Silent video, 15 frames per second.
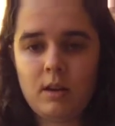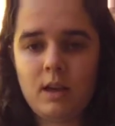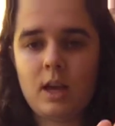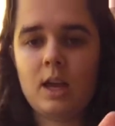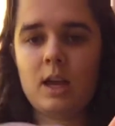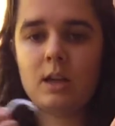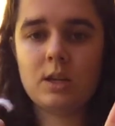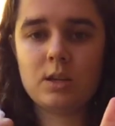
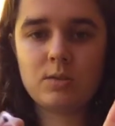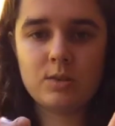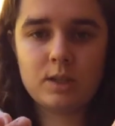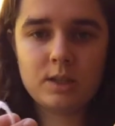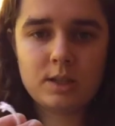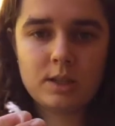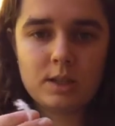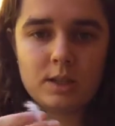and use
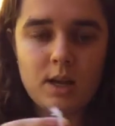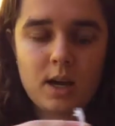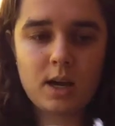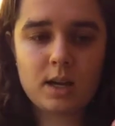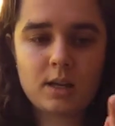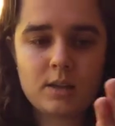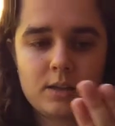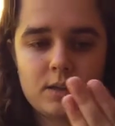it to
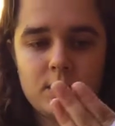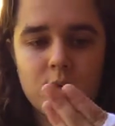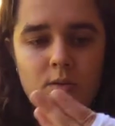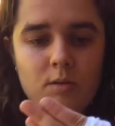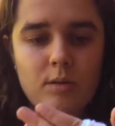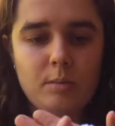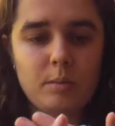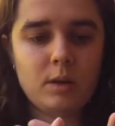tie. So
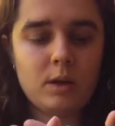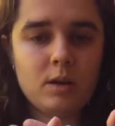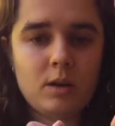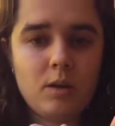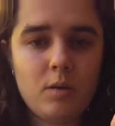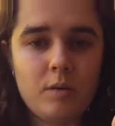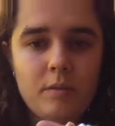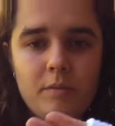I'm going to
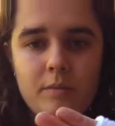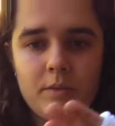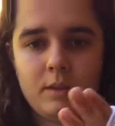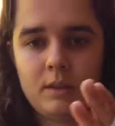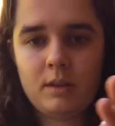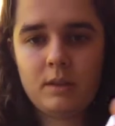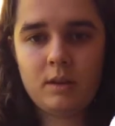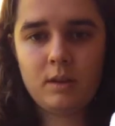go
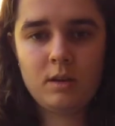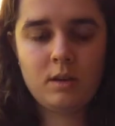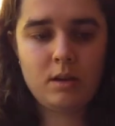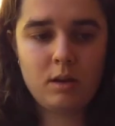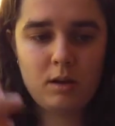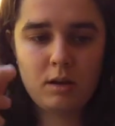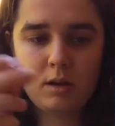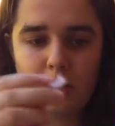
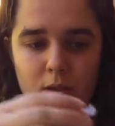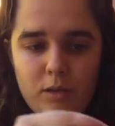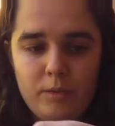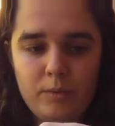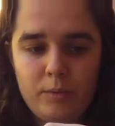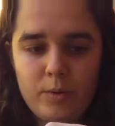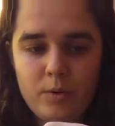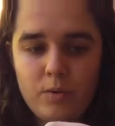
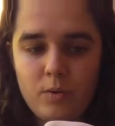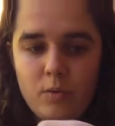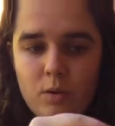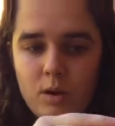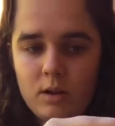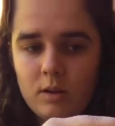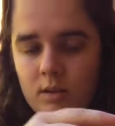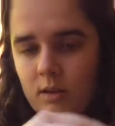
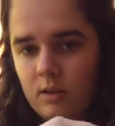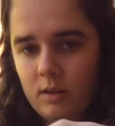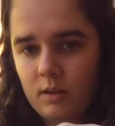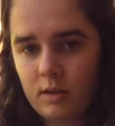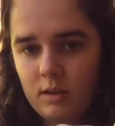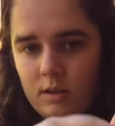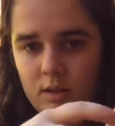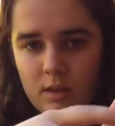through
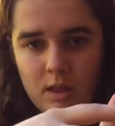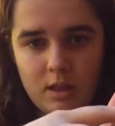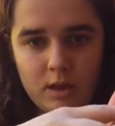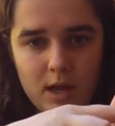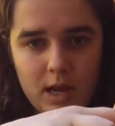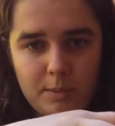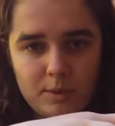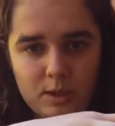the
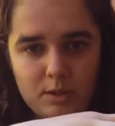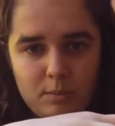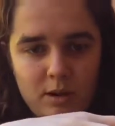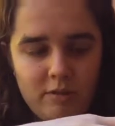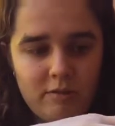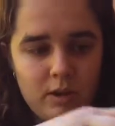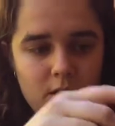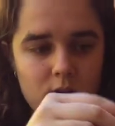gaps in my
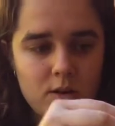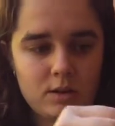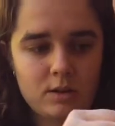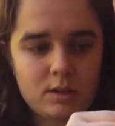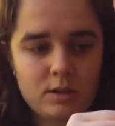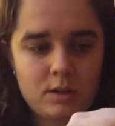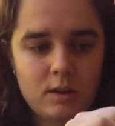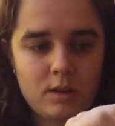fingers,